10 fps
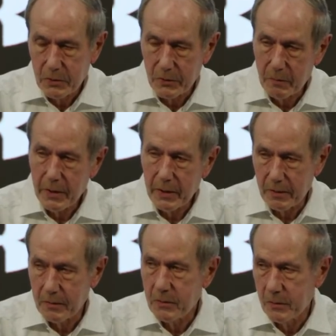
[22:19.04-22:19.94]
to the
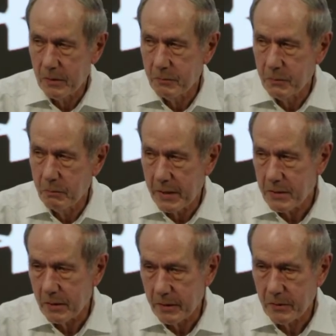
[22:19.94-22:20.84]
median, to the
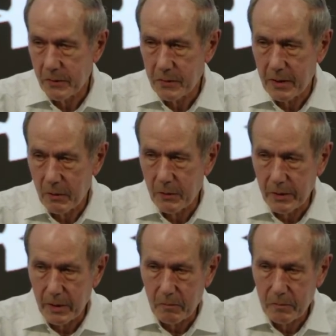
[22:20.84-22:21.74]
basically to the salary
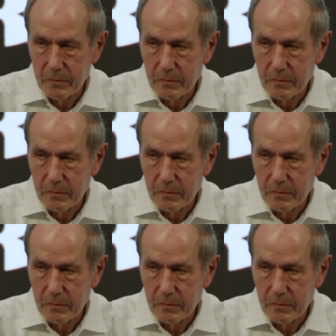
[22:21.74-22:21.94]
cap.